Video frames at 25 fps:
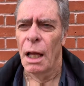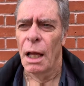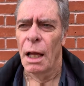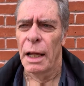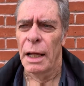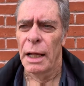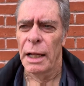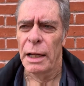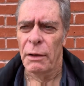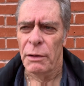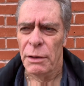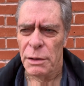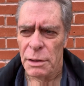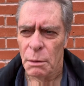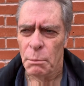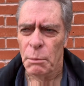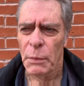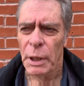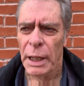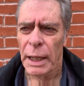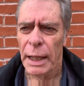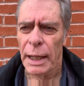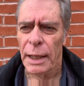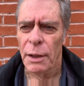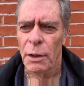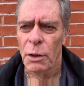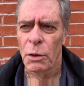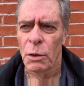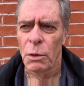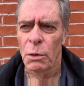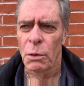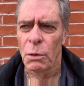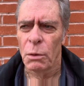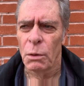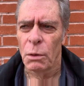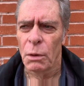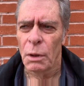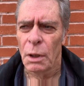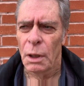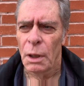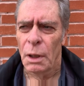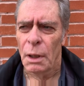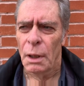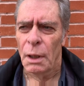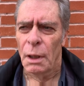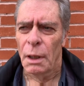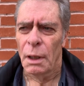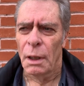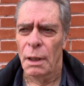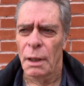Here is a man who,
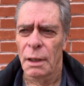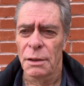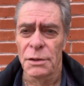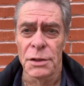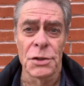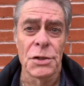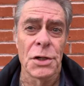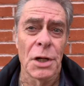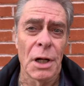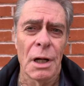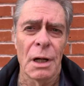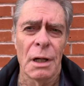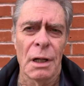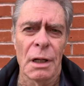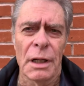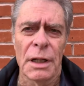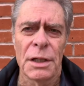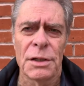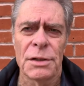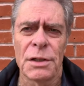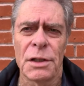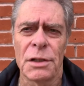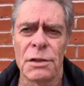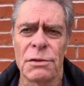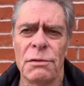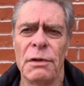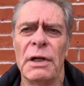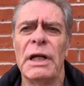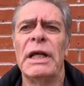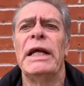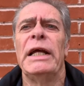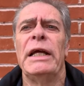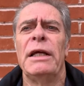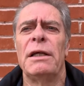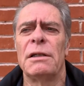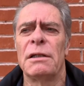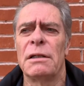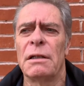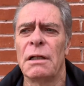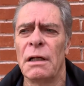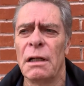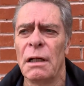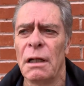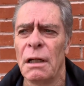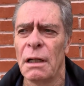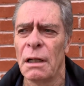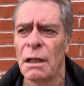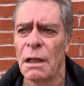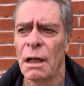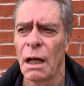as a journalist, has released
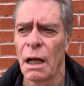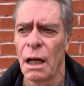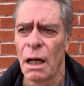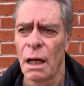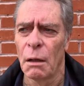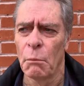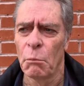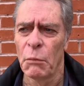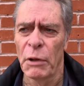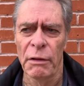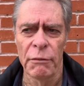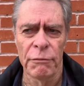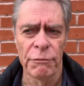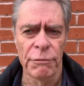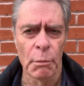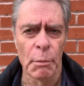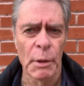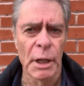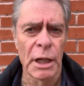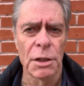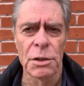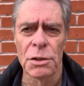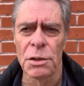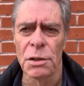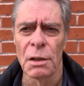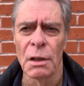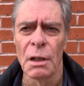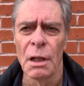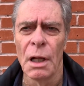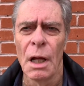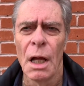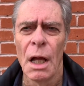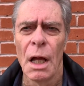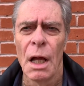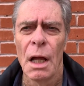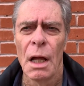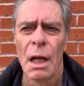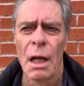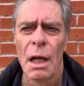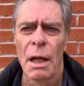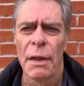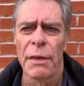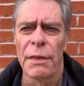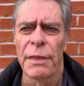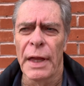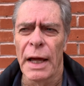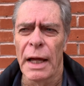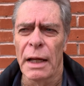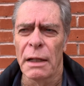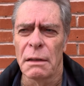information
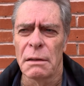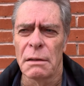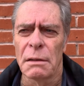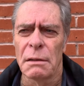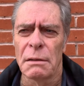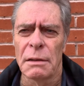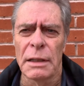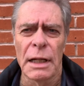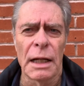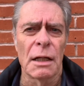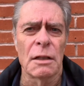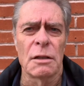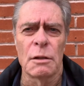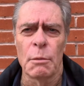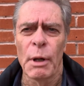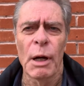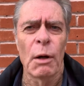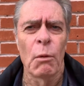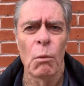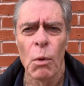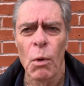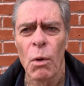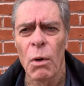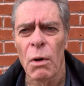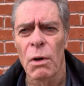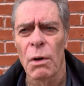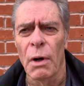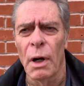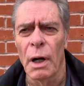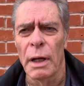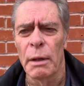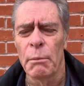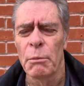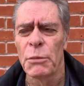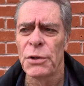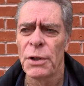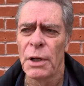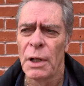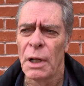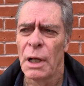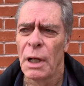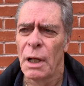that tell us about war crimes,